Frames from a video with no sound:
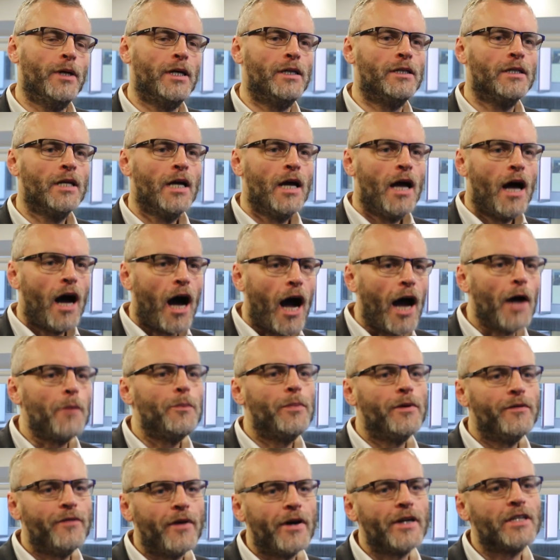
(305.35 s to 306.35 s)
But
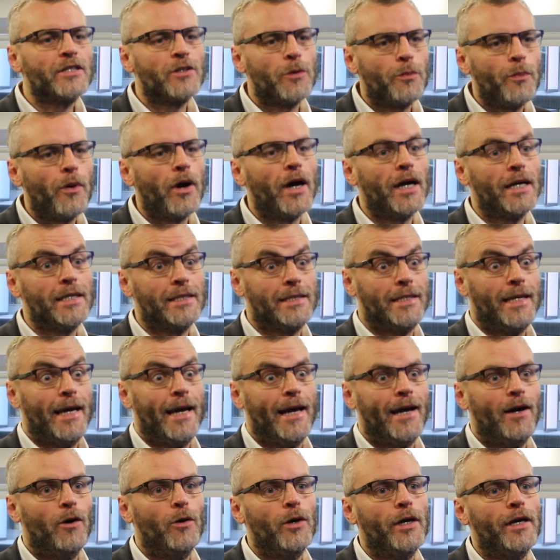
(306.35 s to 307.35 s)
I'd be very surprised
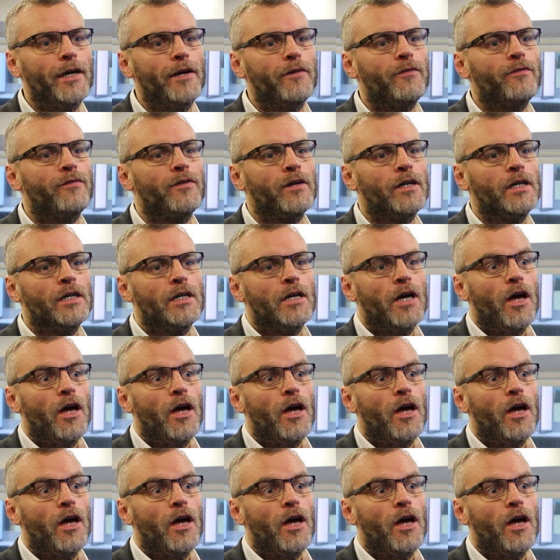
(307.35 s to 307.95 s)
now if